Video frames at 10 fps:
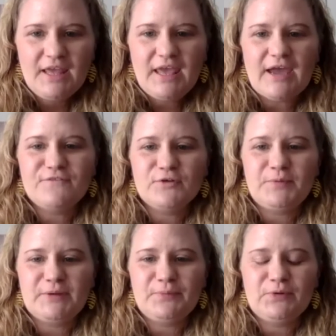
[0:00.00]
And for
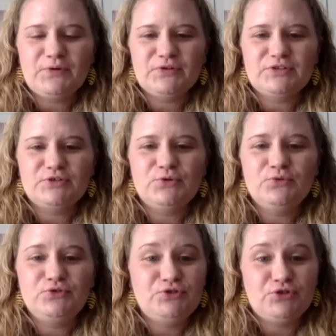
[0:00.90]
people who
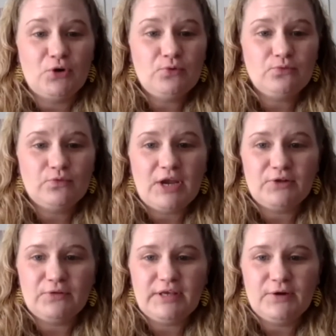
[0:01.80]
don't
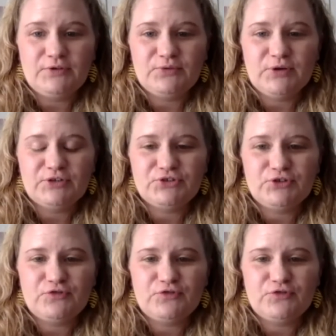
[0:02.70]
regularly go to our church,